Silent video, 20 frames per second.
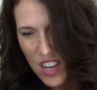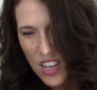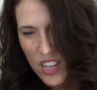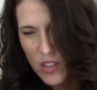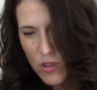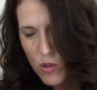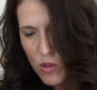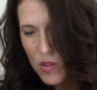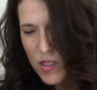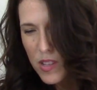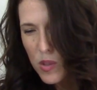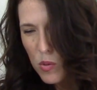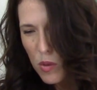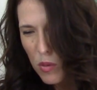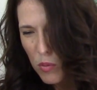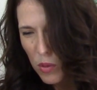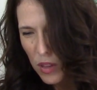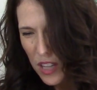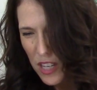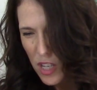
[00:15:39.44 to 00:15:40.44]
You do this
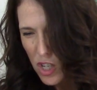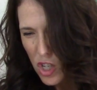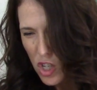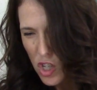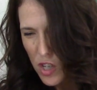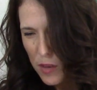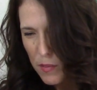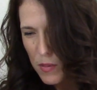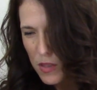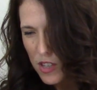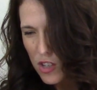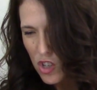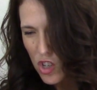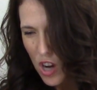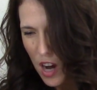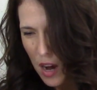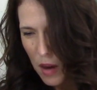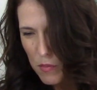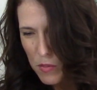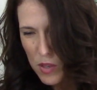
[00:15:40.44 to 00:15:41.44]
with relationships and
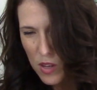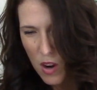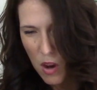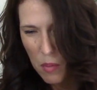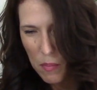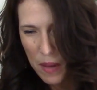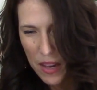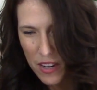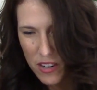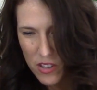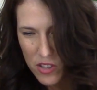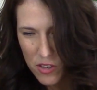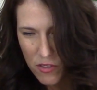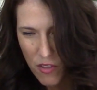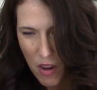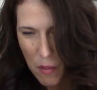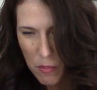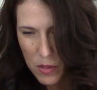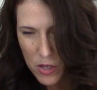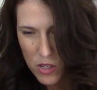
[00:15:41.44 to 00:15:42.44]
jobs and all manners of
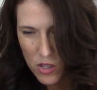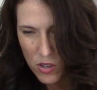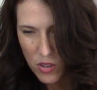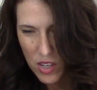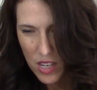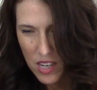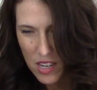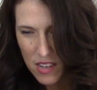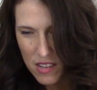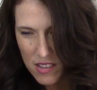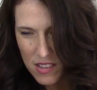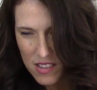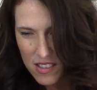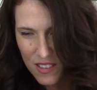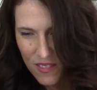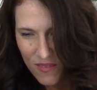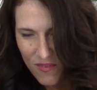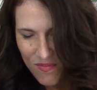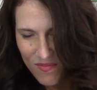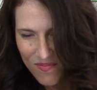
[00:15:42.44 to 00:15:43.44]
opportunities.
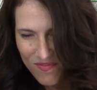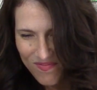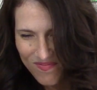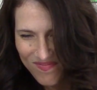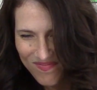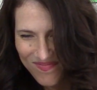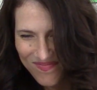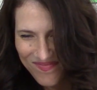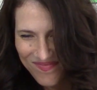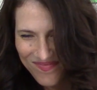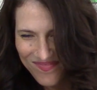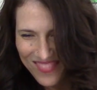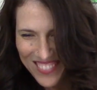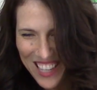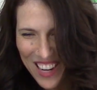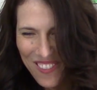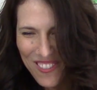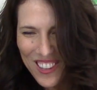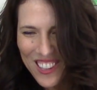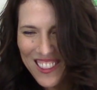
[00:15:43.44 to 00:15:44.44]

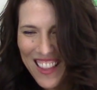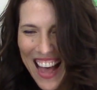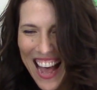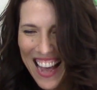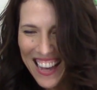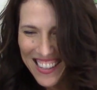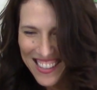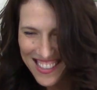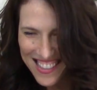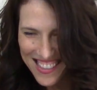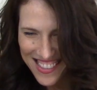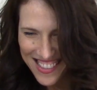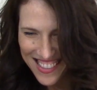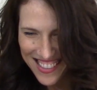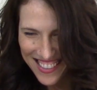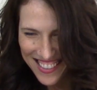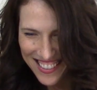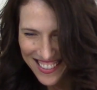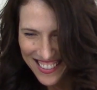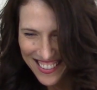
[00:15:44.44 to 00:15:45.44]
Relax.
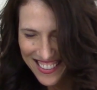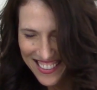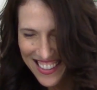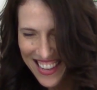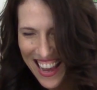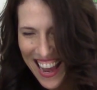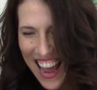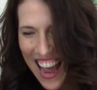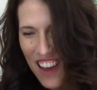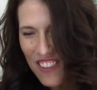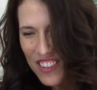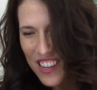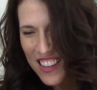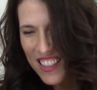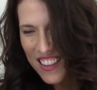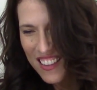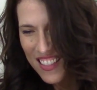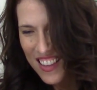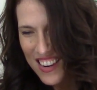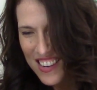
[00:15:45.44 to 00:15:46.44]

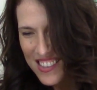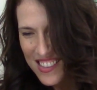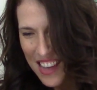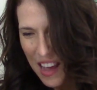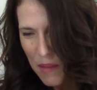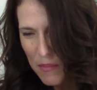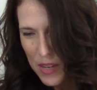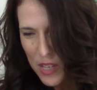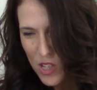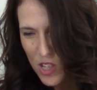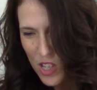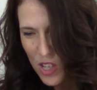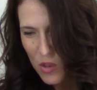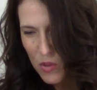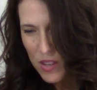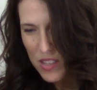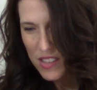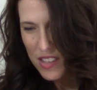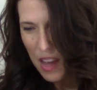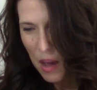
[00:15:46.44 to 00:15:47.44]
Everything that is coming to
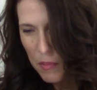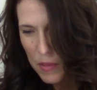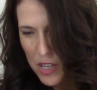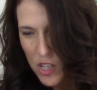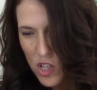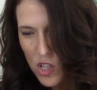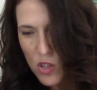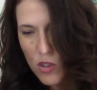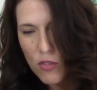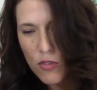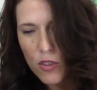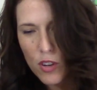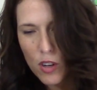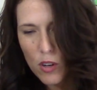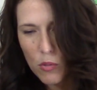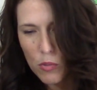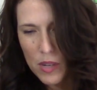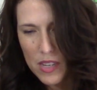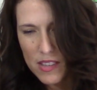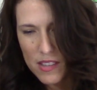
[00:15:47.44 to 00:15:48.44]
you for a
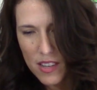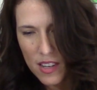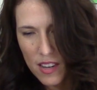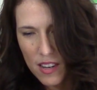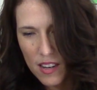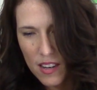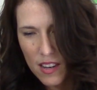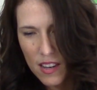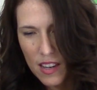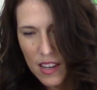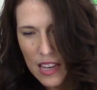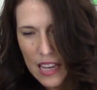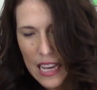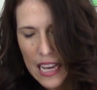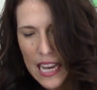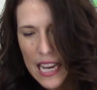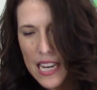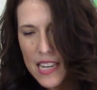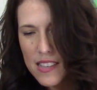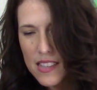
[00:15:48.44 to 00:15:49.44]
reason.
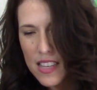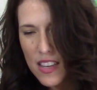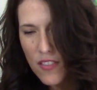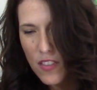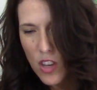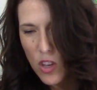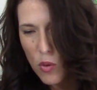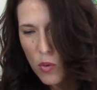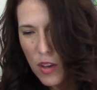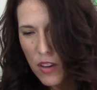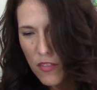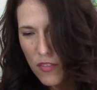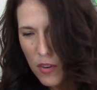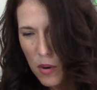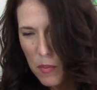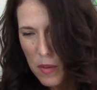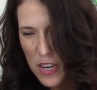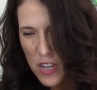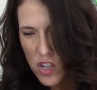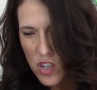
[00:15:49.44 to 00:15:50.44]
It is giving you
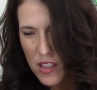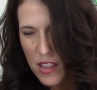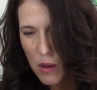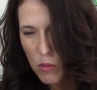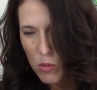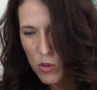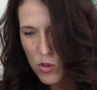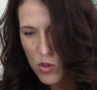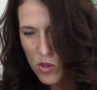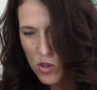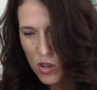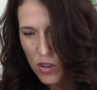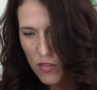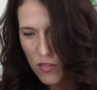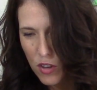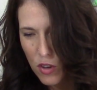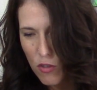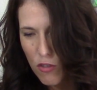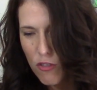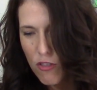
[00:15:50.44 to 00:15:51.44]
information that will serve
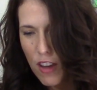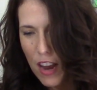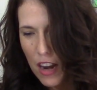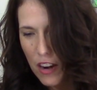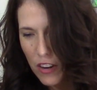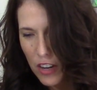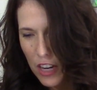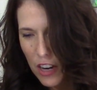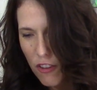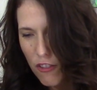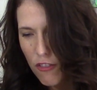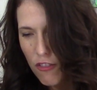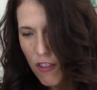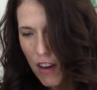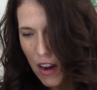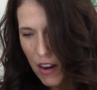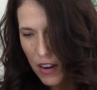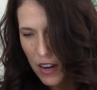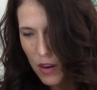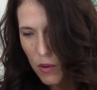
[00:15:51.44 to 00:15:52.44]
you very,
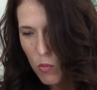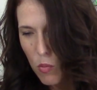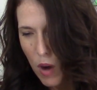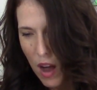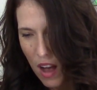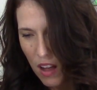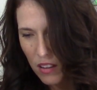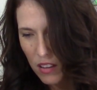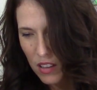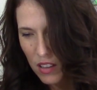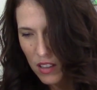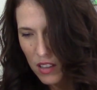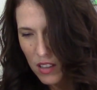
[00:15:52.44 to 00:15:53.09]
very well.